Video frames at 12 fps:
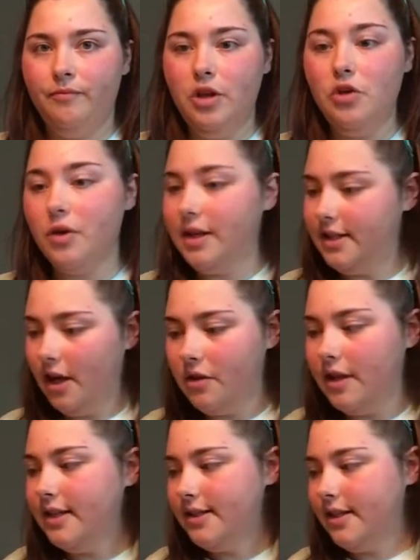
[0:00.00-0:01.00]
You can tell that
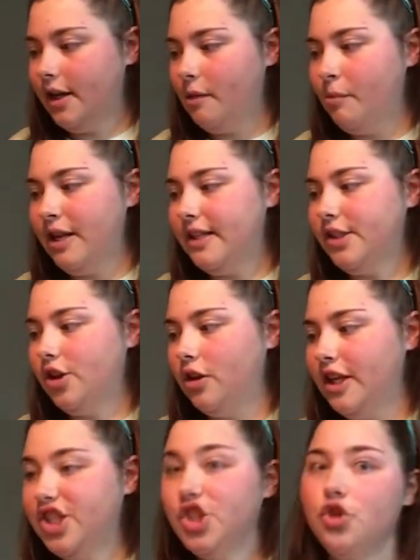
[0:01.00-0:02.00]
it's there, but it's not like
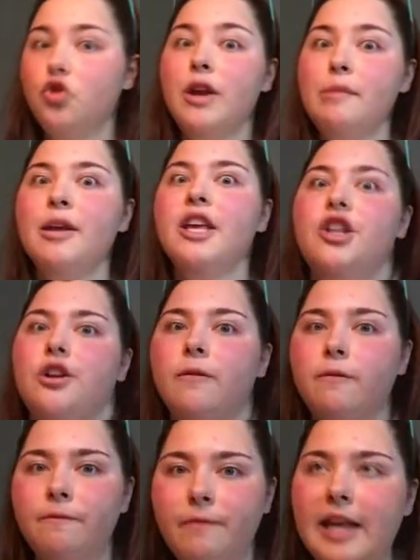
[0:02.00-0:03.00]
screaming in your
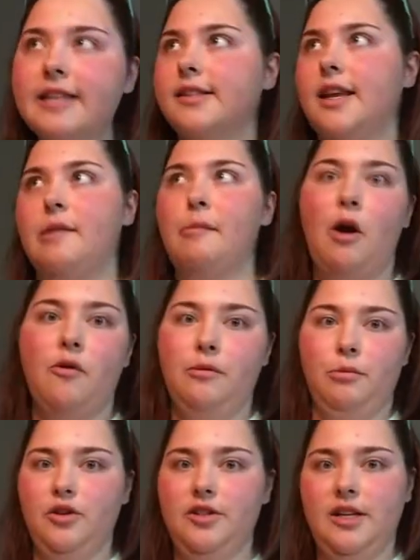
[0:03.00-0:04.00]
face like Maui
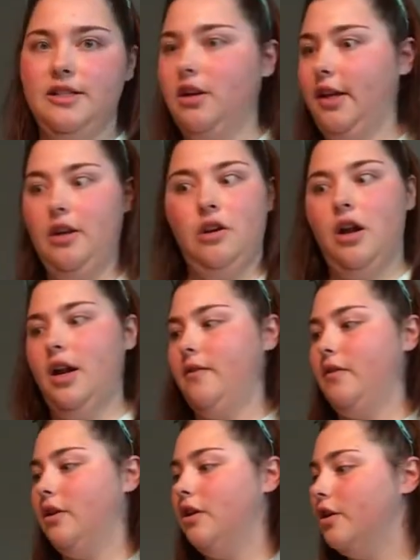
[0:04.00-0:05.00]
Burst does. Not even
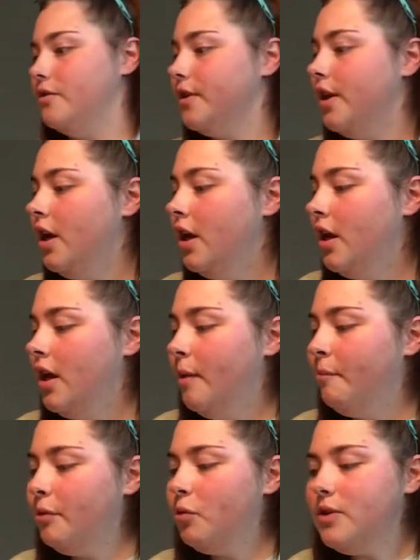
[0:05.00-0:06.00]
close.
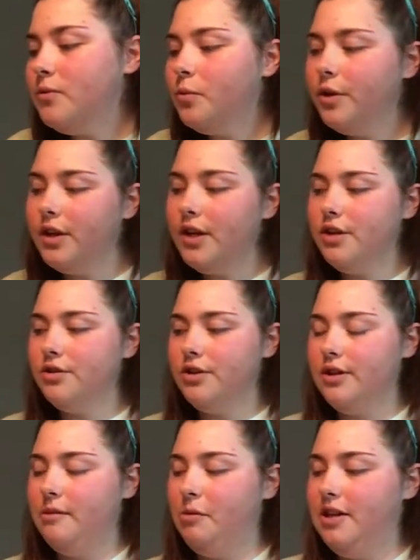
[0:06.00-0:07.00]
But what's really interesting to
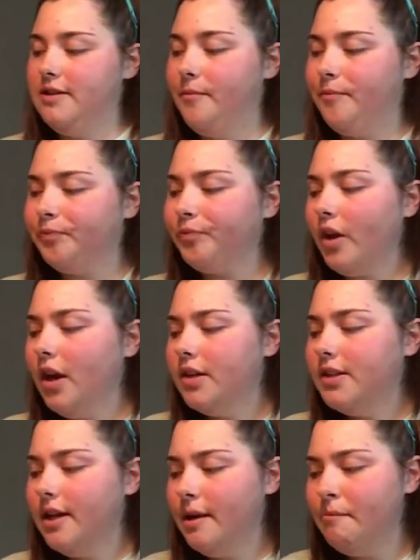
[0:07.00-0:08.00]
me is,
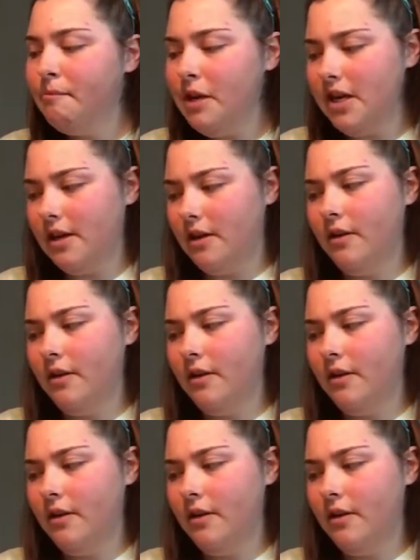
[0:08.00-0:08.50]
to me,